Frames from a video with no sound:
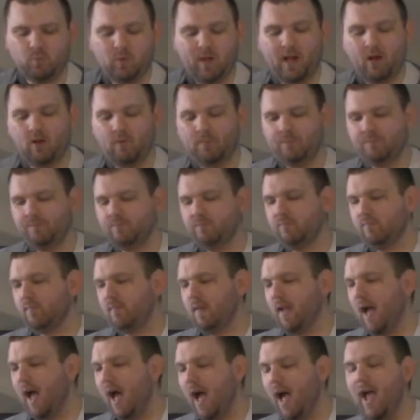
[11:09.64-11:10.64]
Well,
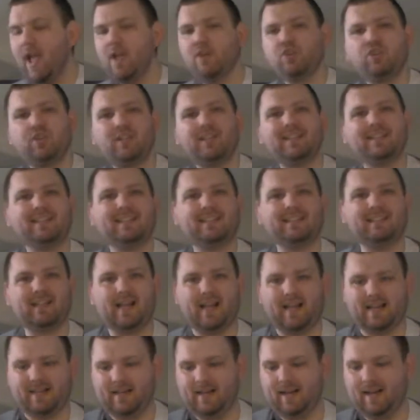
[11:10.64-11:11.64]
I really
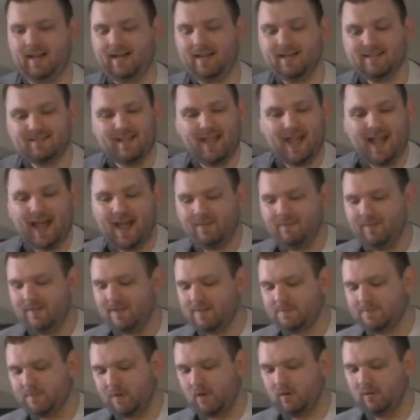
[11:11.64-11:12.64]
like it. Does it have
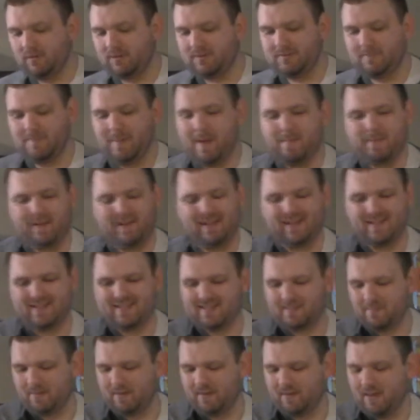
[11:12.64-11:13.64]
its faults? Maybe in
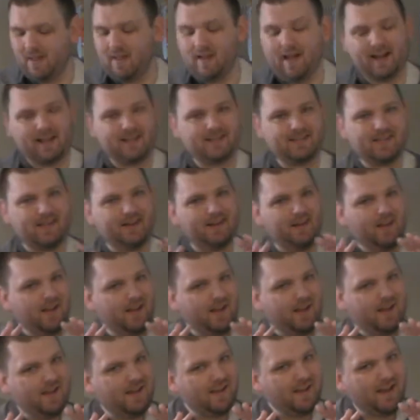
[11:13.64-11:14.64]
some of, like I said,
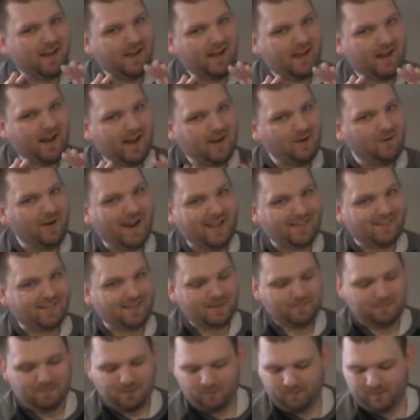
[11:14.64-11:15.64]
I don't hate the
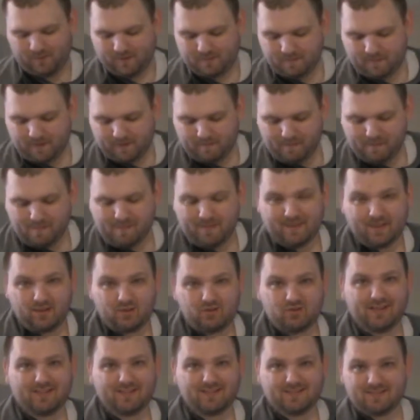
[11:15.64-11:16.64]
components, but maybe the
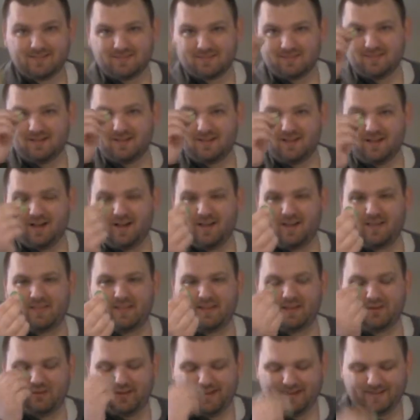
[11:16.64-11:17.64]
chips, the
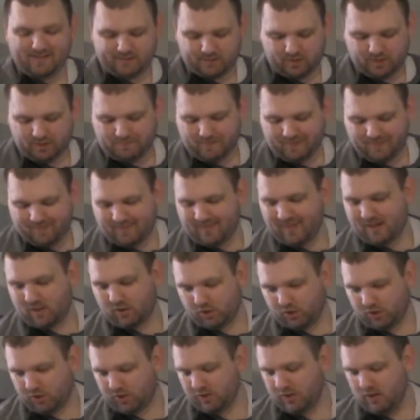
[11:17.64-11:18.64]
ingredients could have been
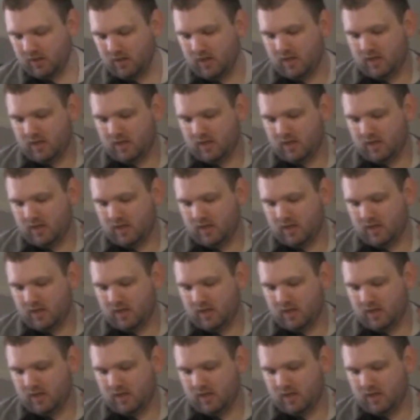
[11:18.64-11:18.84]
thicker.